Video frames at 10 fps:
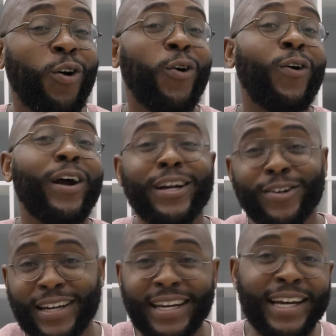or
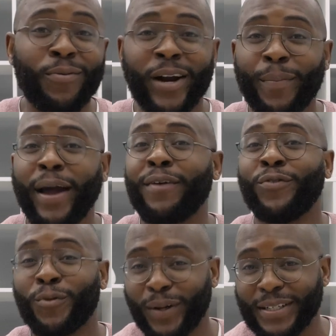your kid running back and
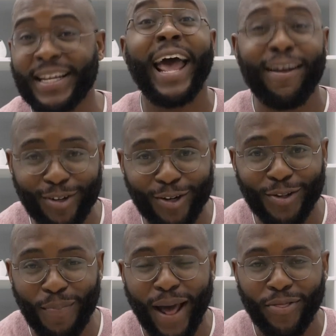forth because they have to go to
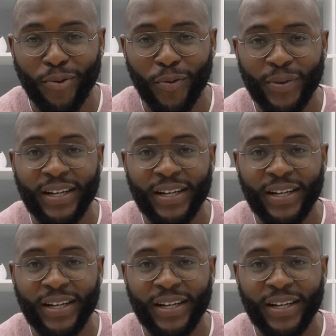the bathroom.